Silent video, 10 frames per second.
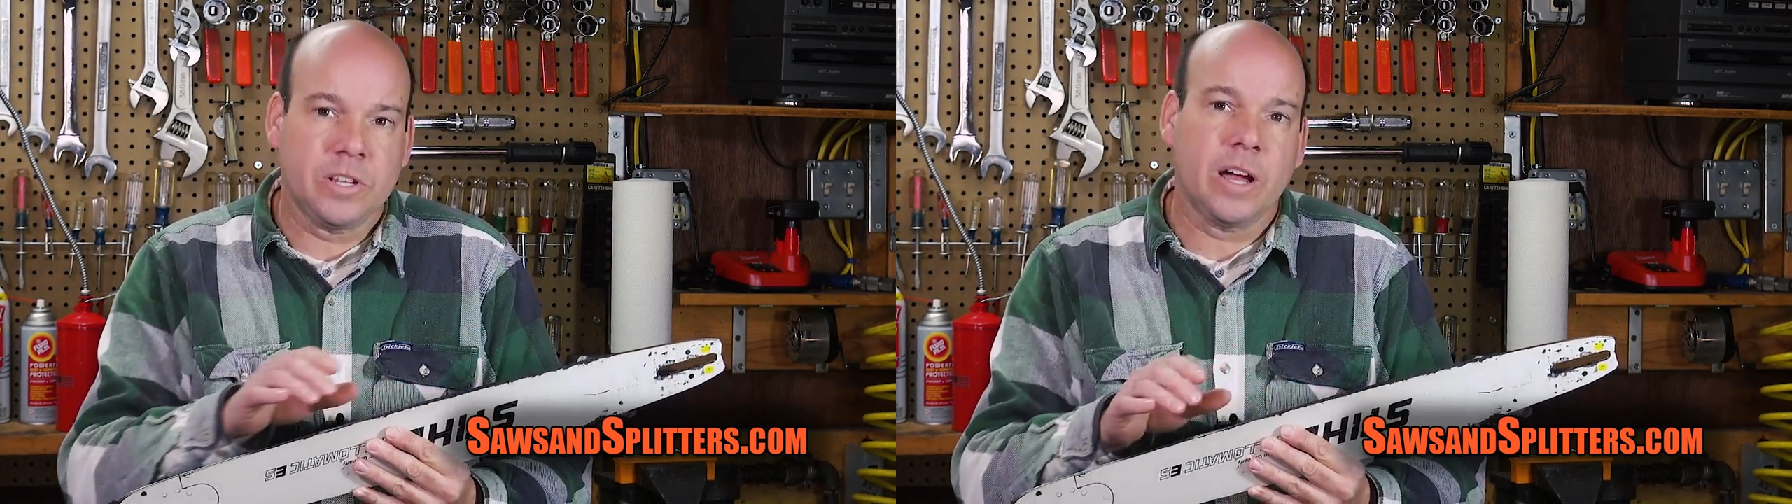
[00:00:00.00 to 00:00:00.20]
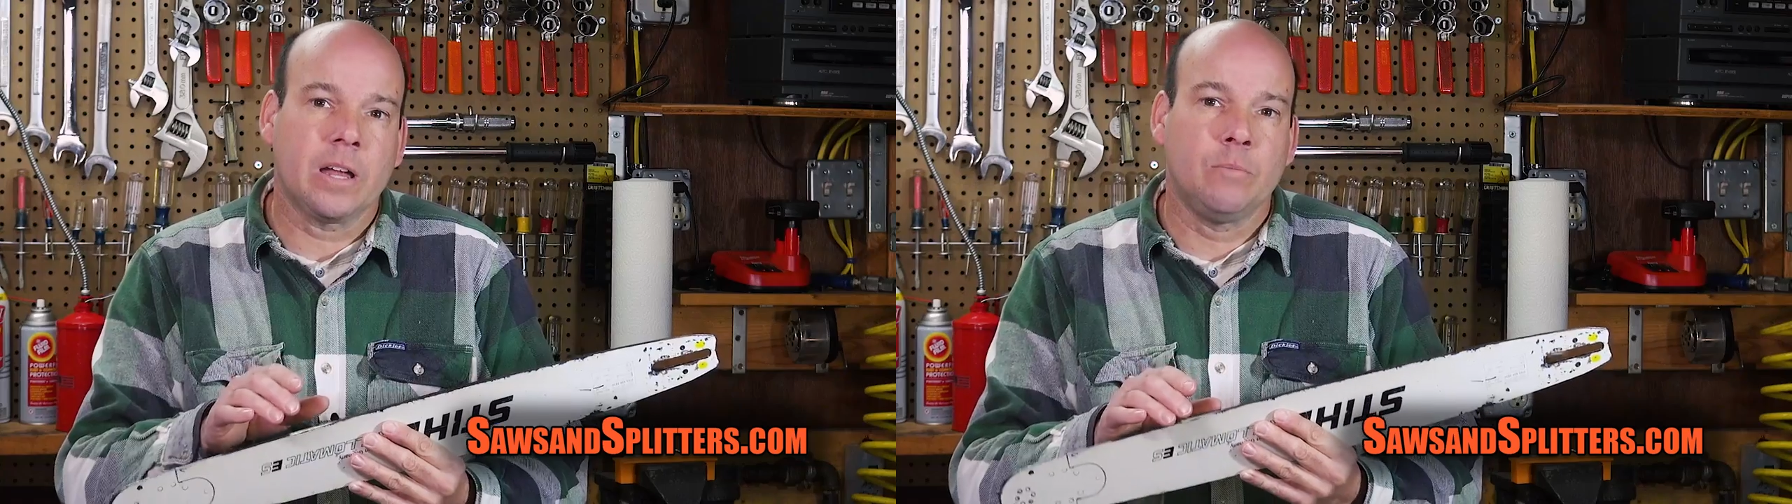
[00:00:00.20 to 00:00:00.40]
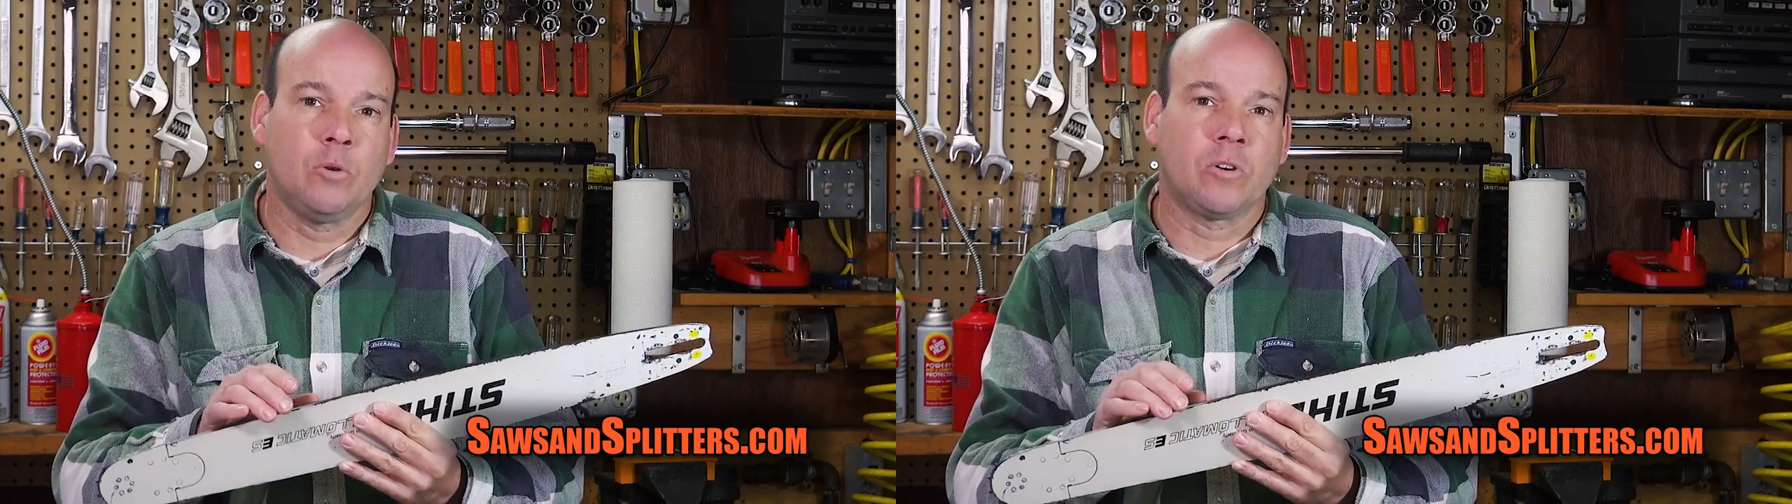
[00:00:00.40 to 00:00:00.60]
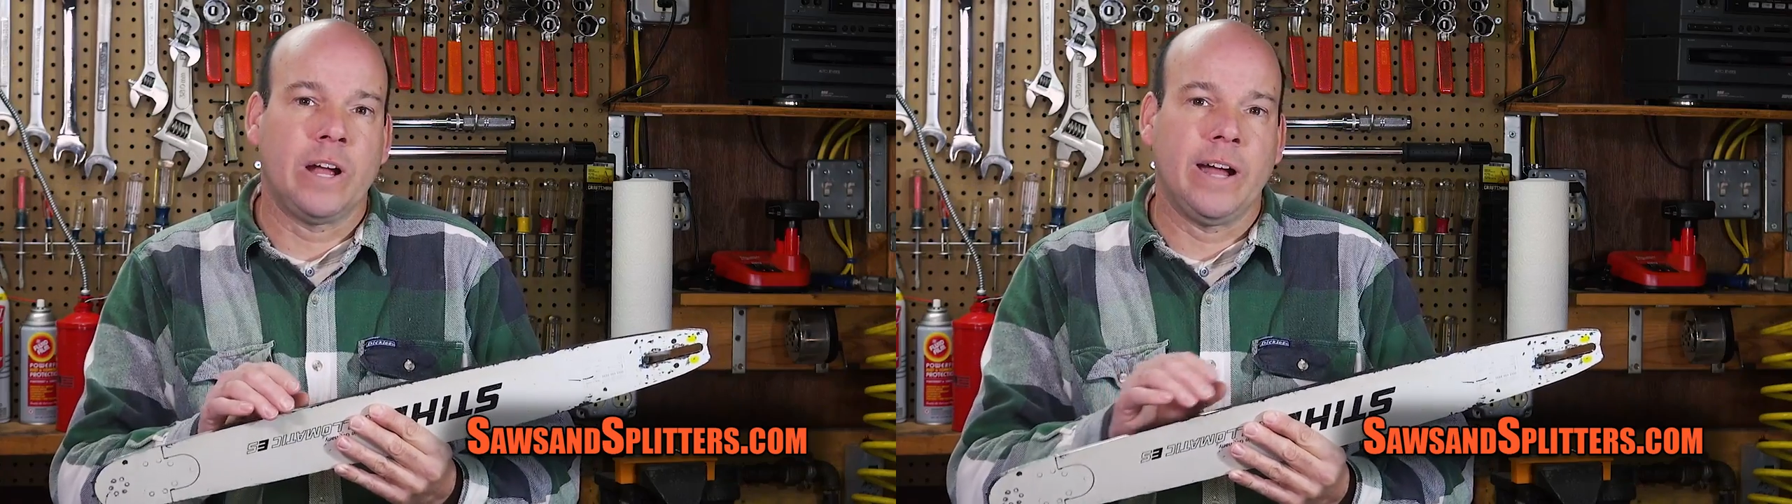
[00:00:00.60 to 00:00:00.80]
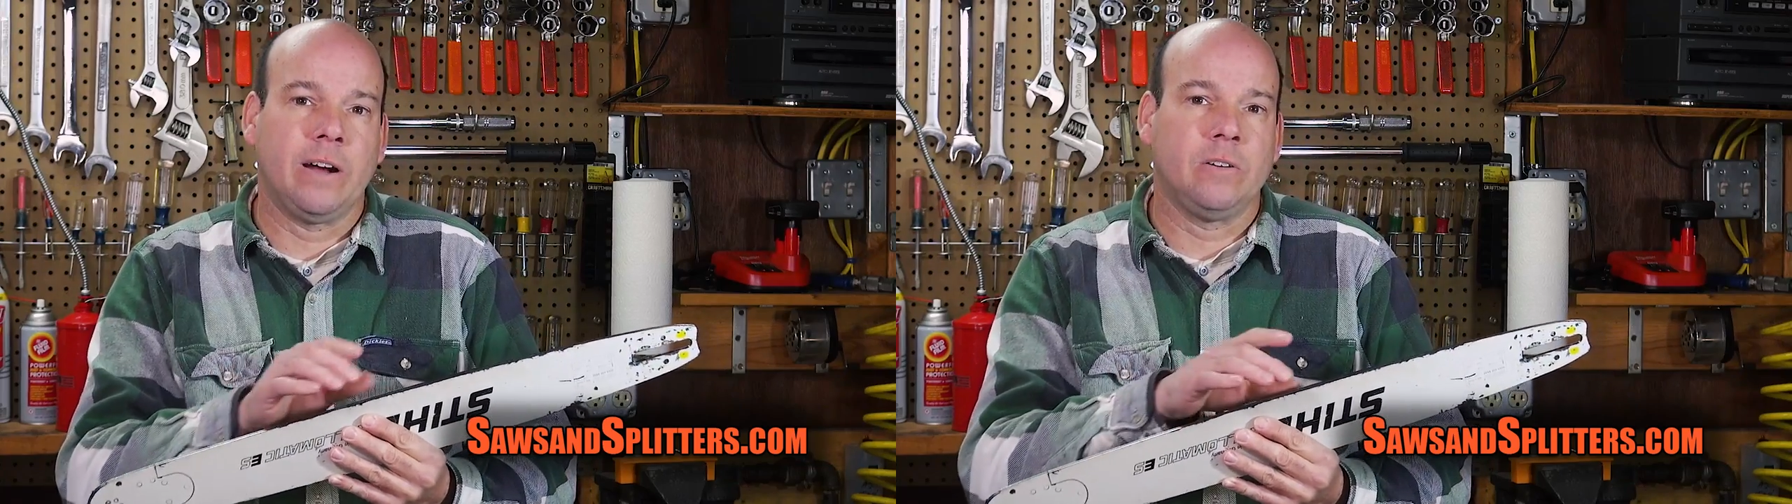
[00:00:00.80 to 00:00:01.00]
not going to move
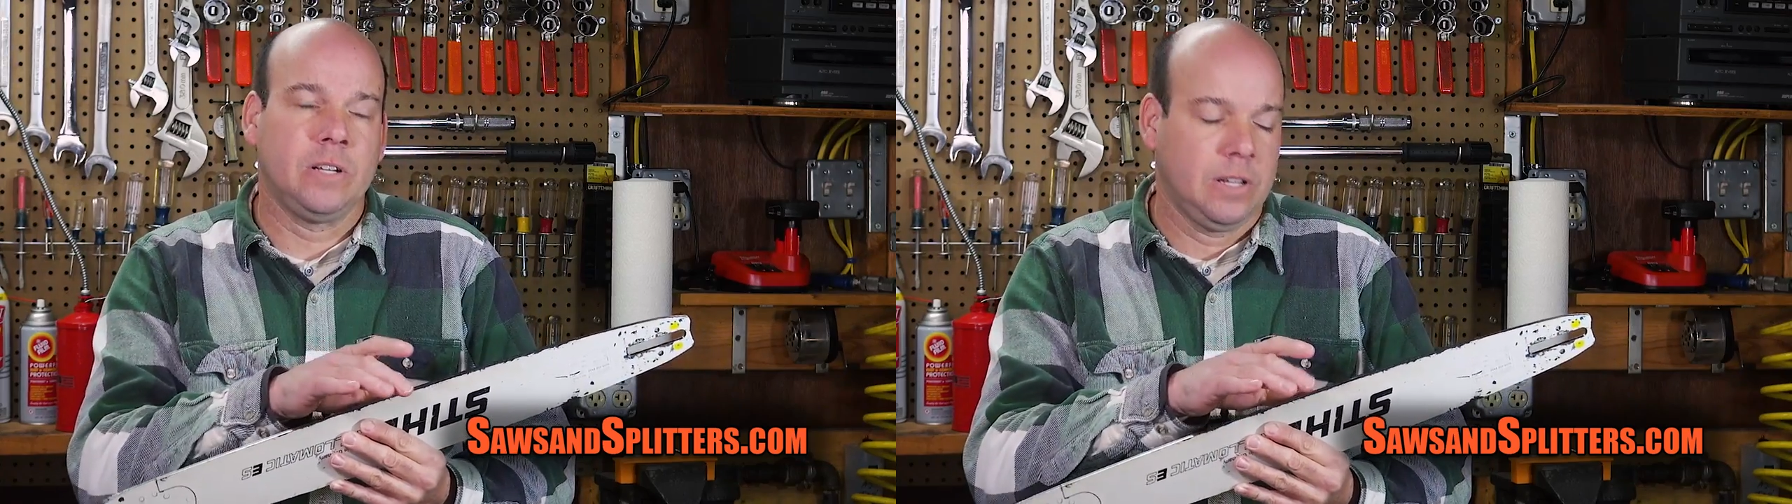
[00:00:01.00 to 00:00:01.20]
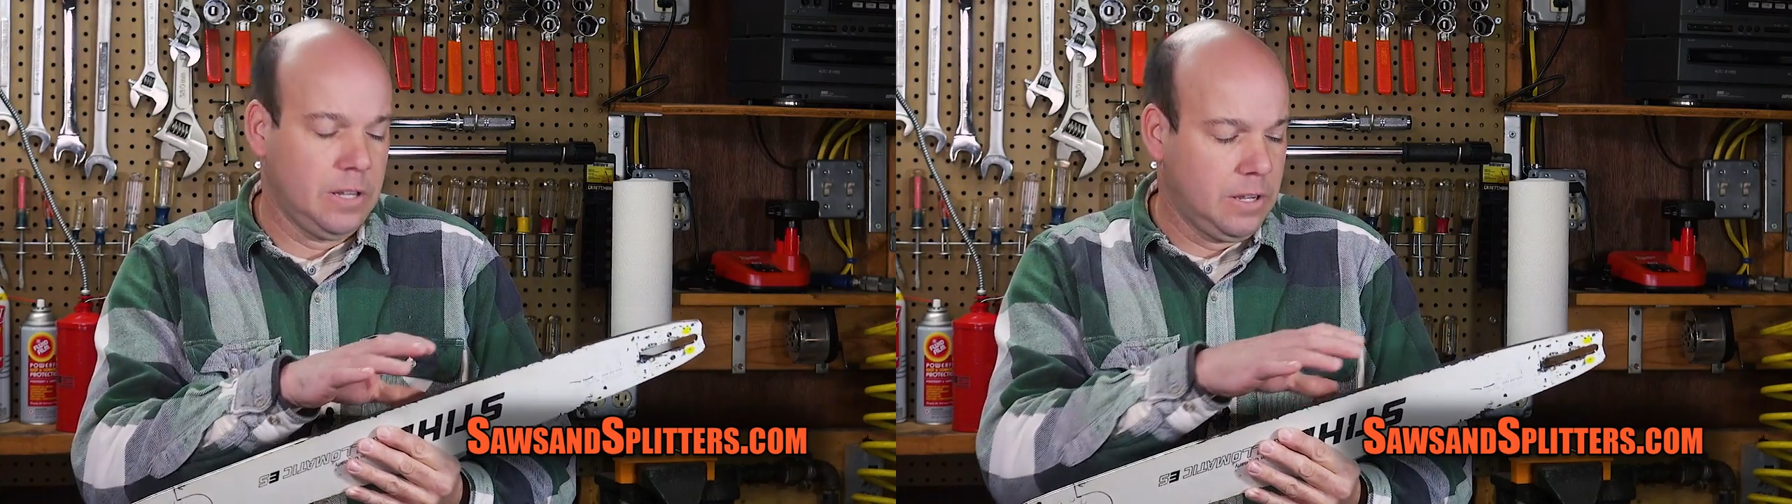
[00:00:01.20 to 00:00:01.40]
around.